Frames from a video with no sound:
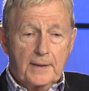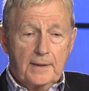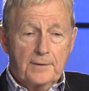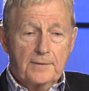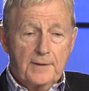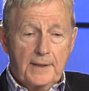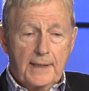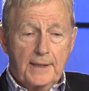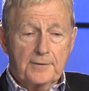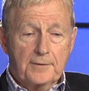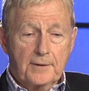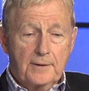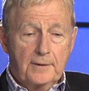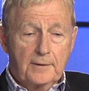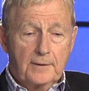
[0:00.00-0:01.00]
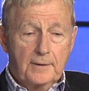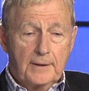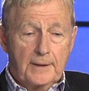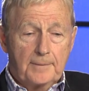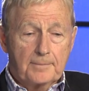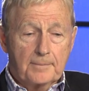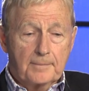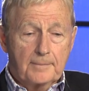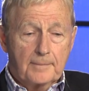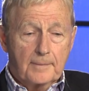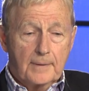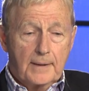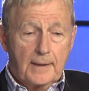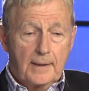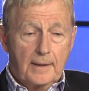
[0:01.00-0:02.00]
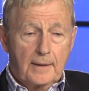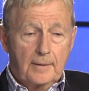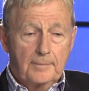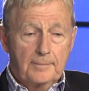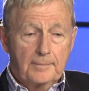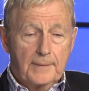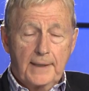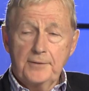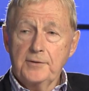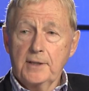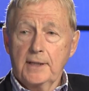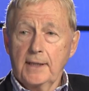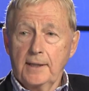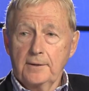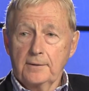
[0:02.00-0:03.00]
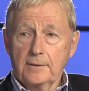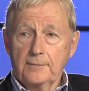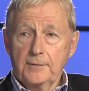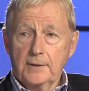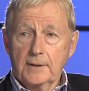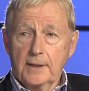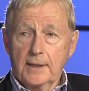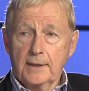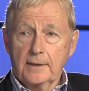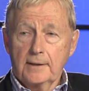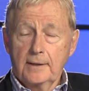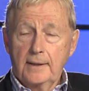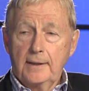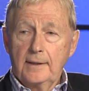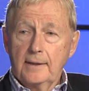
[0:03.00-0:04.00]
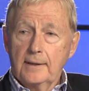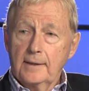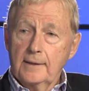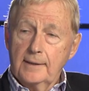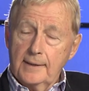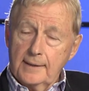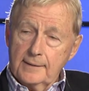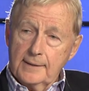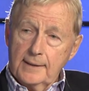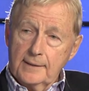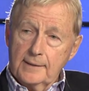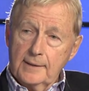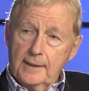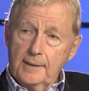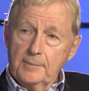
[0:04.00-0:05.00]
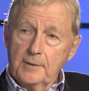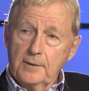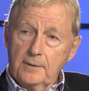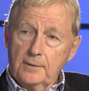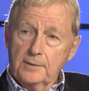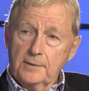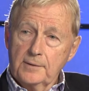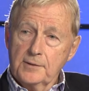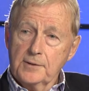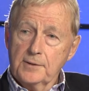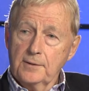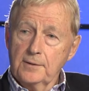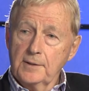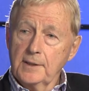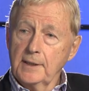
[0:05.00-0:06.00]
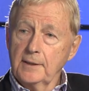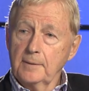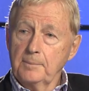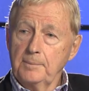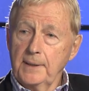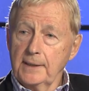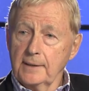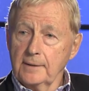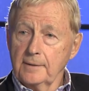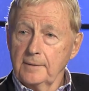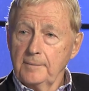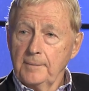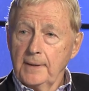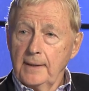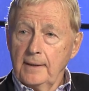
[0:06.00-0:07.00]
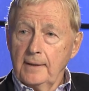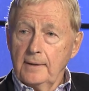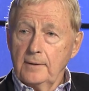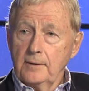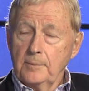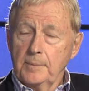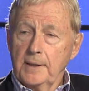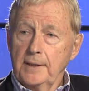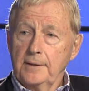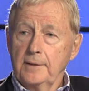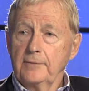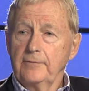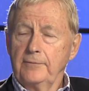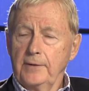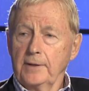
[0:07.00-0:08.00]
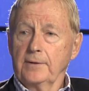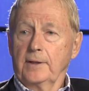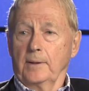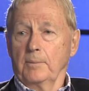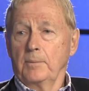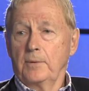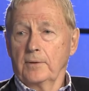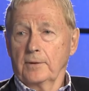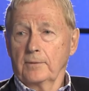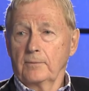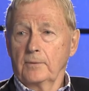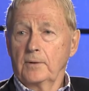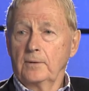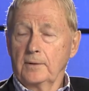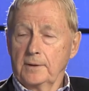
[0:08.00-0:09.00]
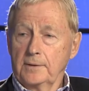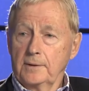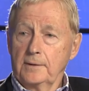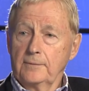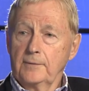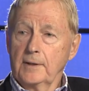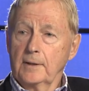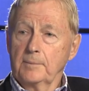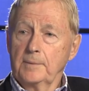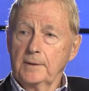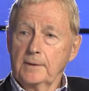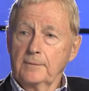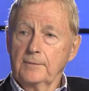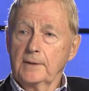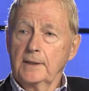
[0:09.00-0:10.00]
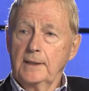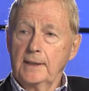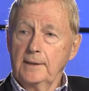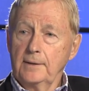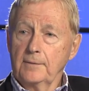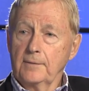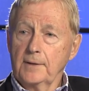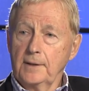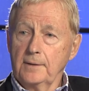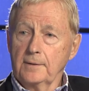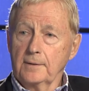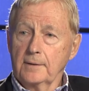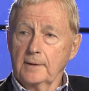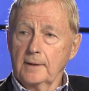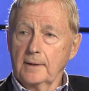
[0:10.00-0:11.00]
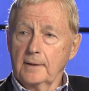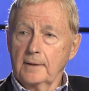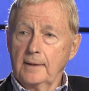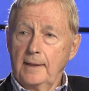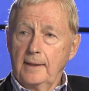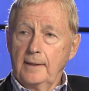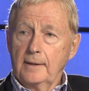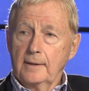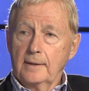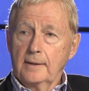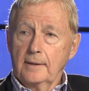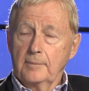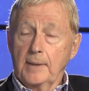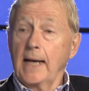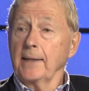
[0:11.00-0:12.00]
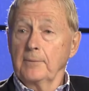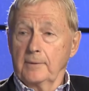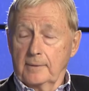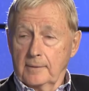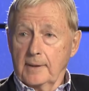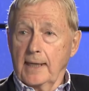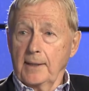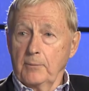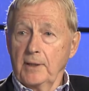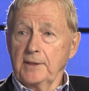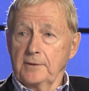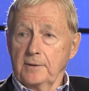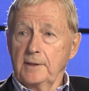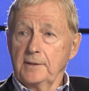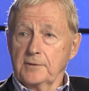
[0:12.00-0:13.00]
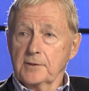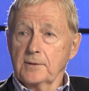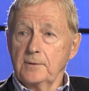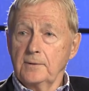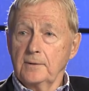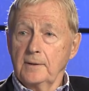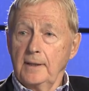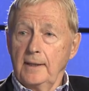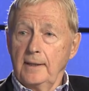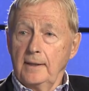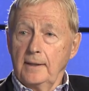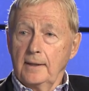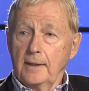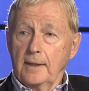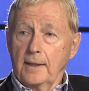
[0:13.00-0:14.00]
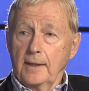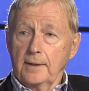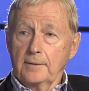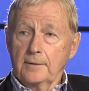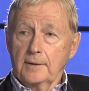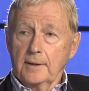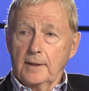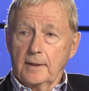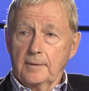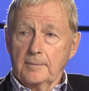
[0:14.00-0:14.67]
theatrical educator, if you like, at that time called Sterndale Bennett, who played a very important role in the development of Canadian theatre. I went to his school, and